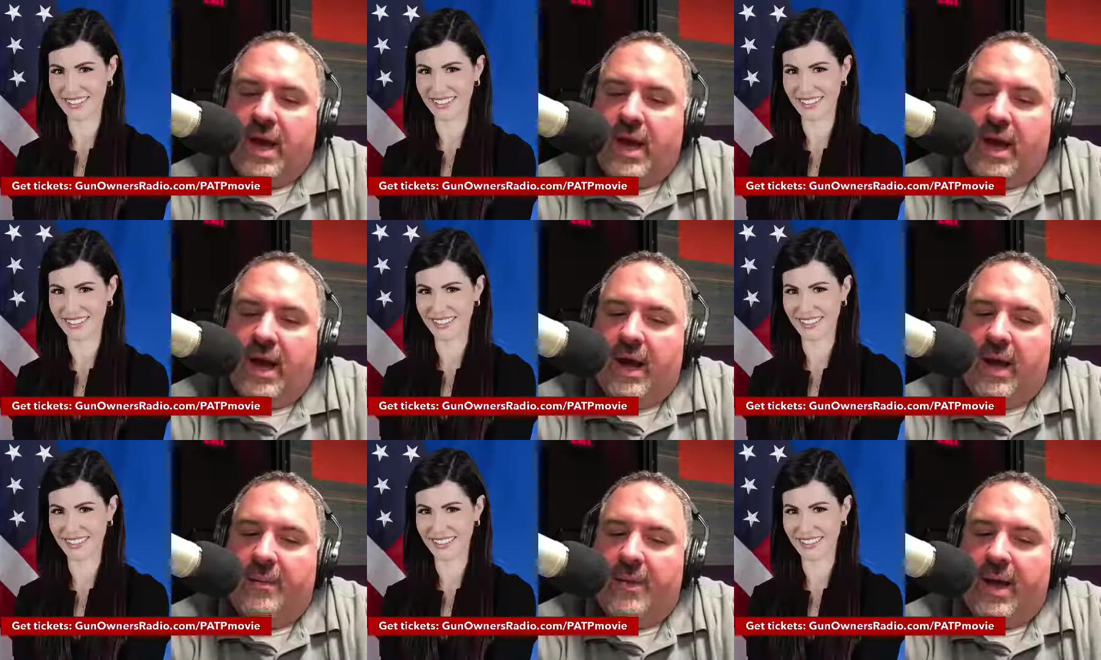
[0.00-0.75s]

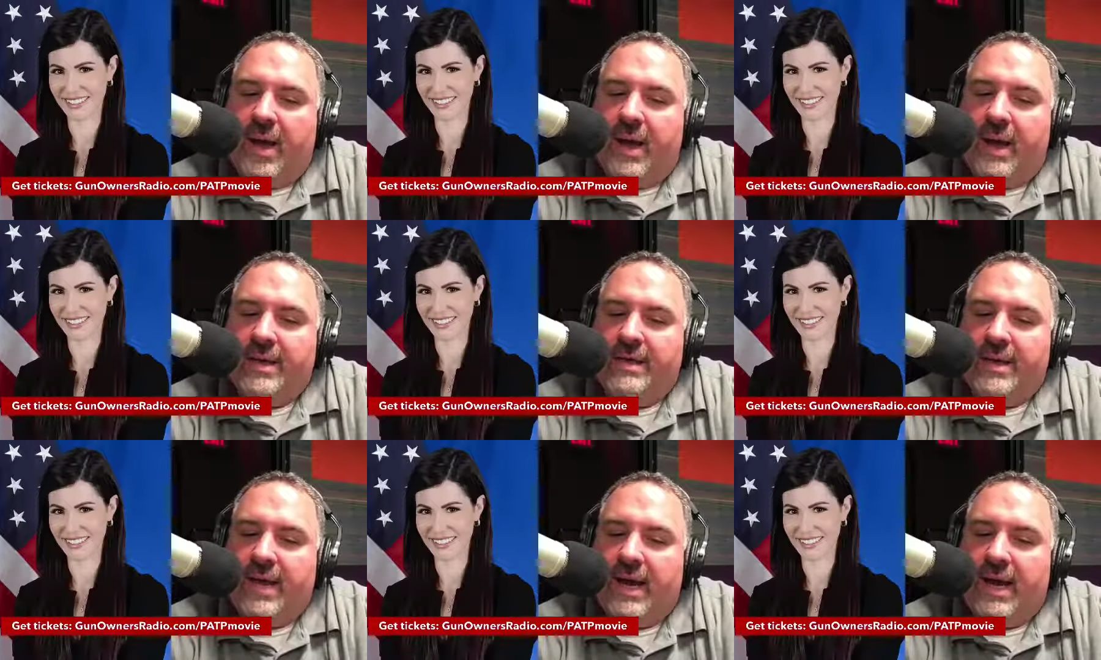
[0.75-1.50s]
Speaker 1: Um,
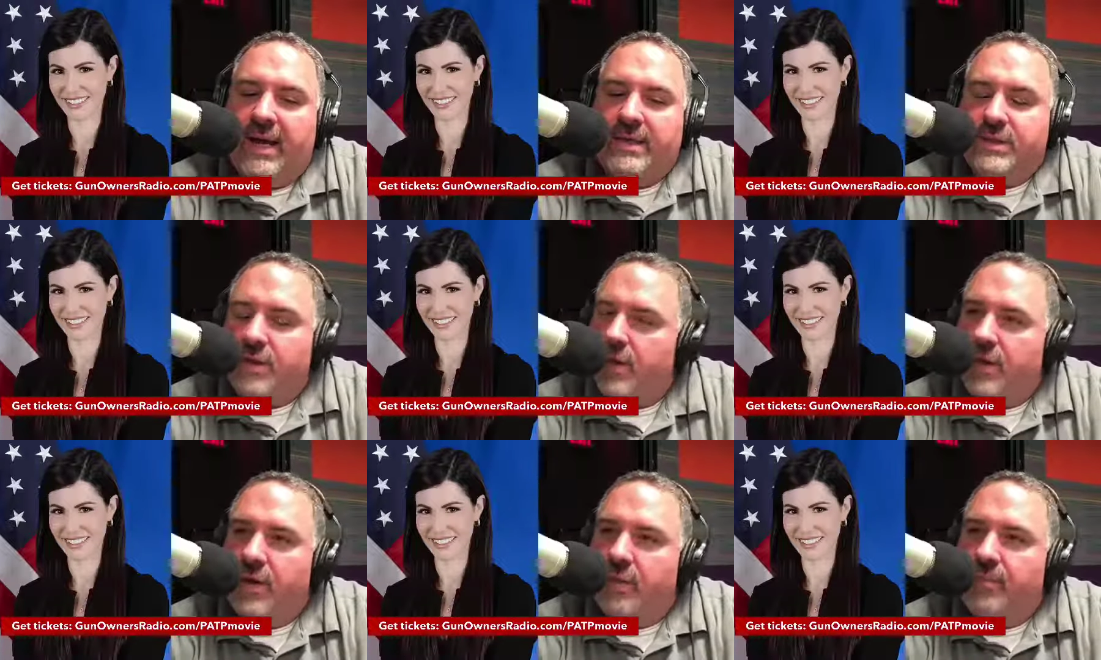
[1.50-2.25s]
and uh, so How you, you
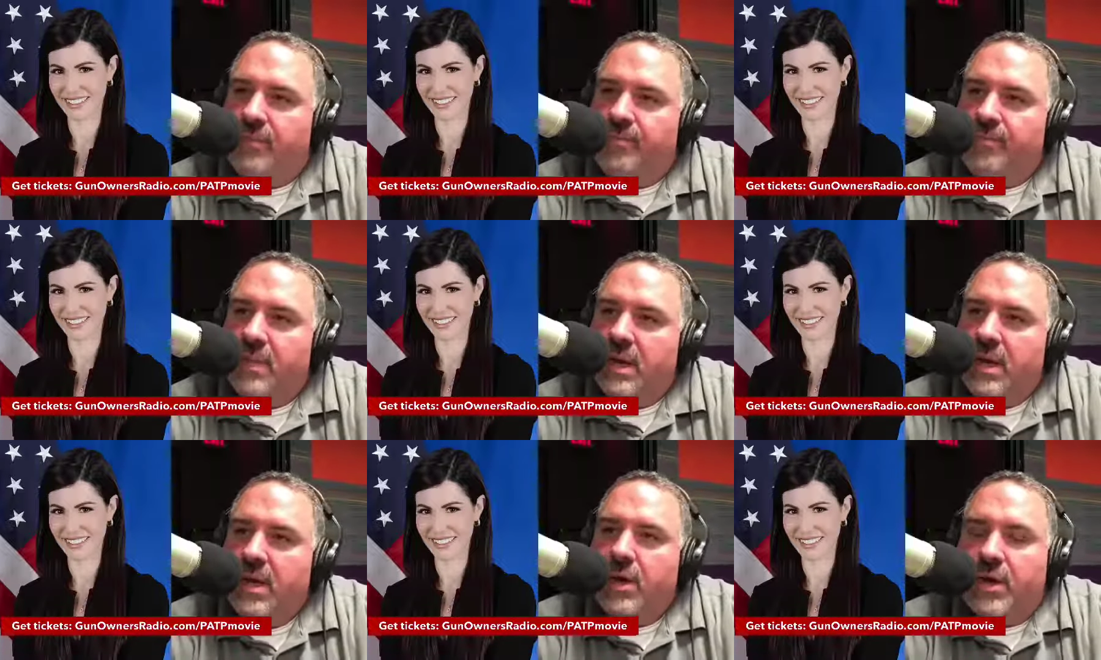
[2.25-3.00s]
find out about it.
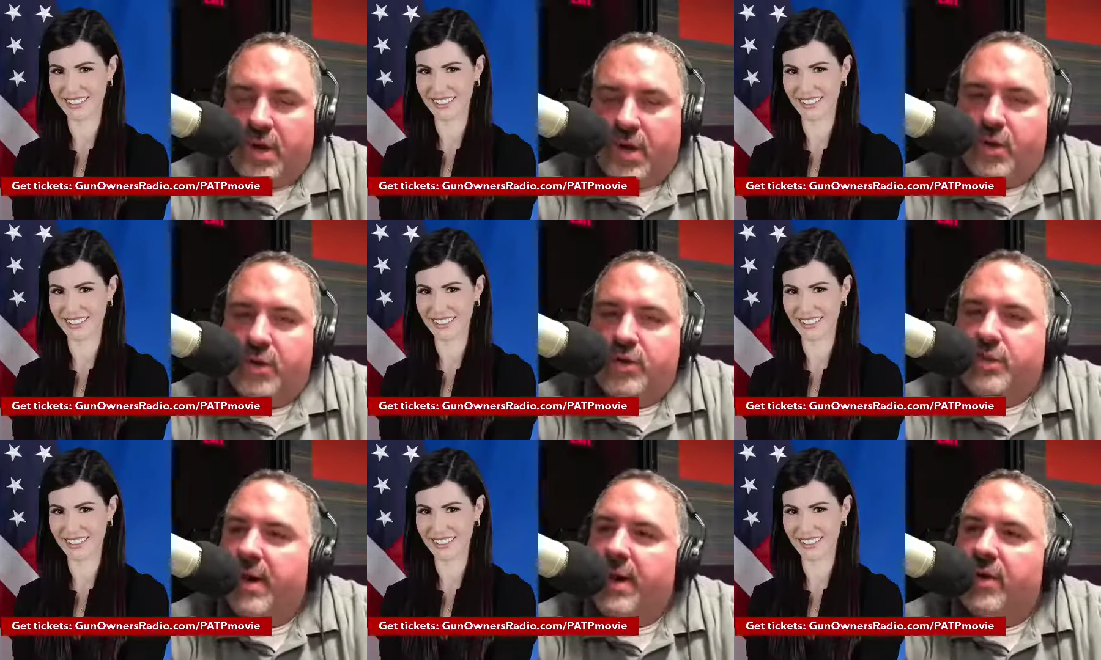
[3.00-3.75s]

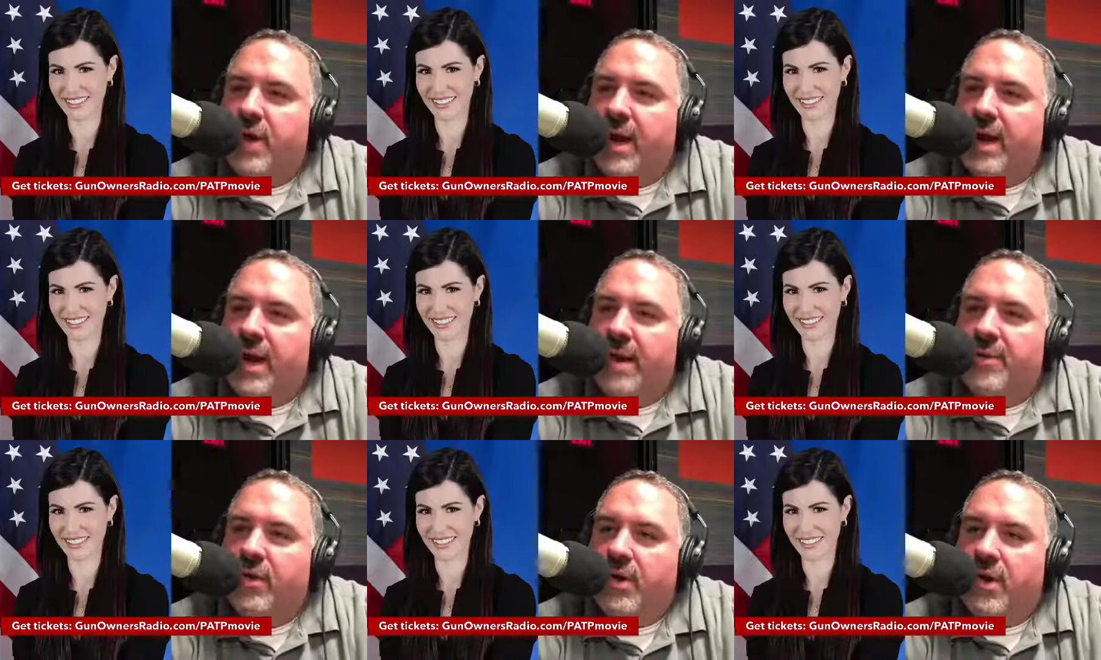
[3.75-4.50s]

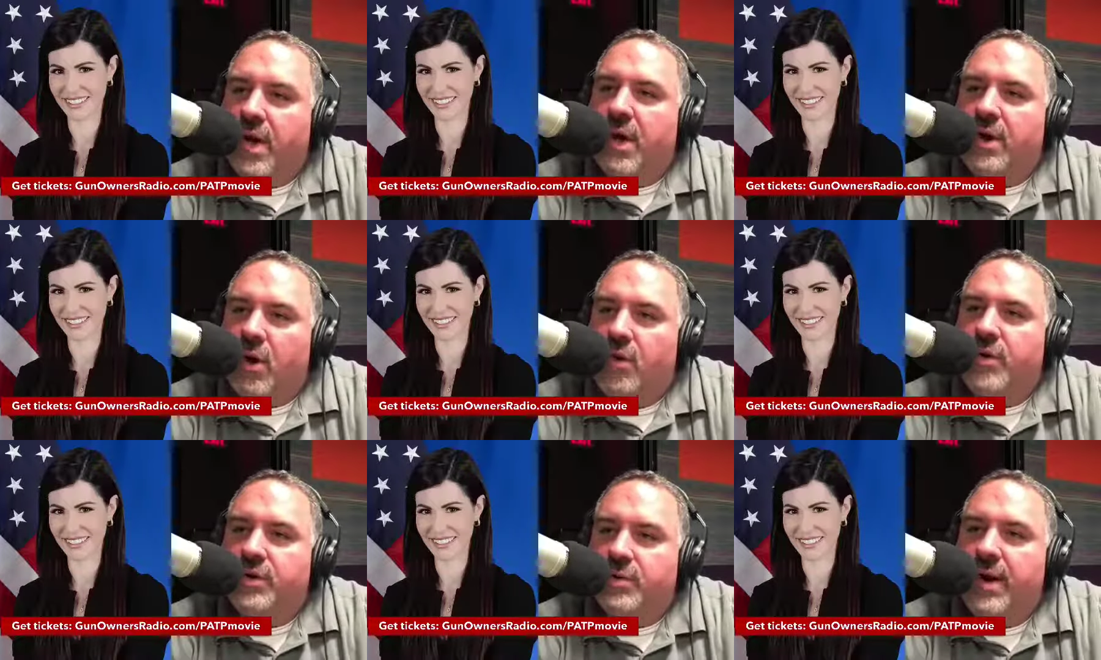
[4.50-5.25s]
Gunownersradio.com. Go to
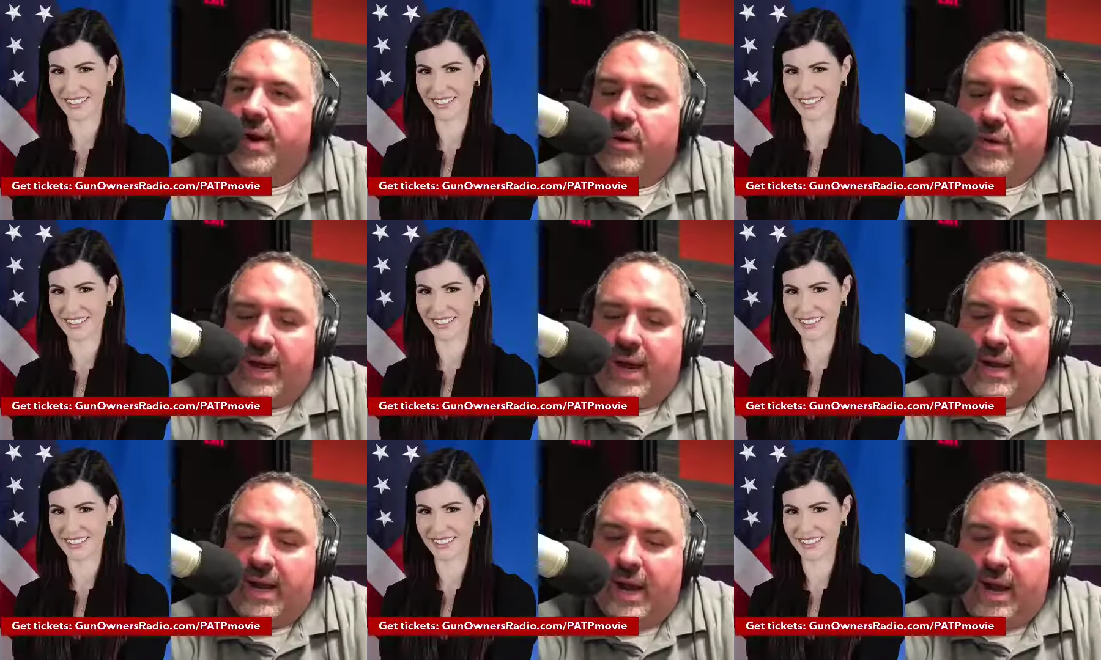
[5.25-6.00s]

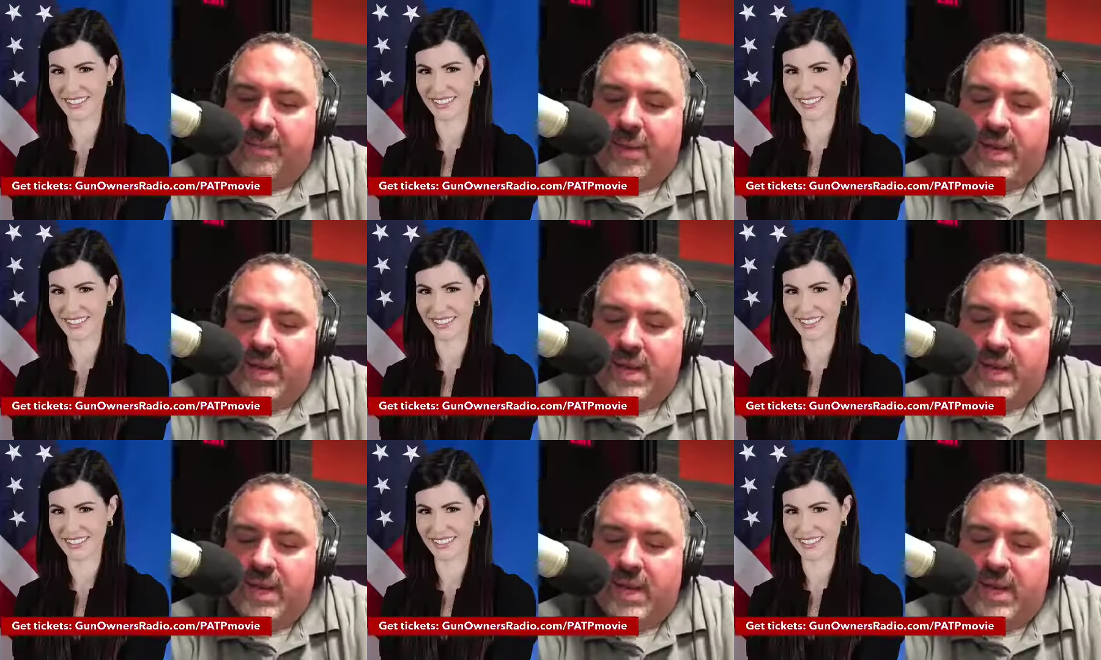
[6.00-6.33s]
gunownersradio.com.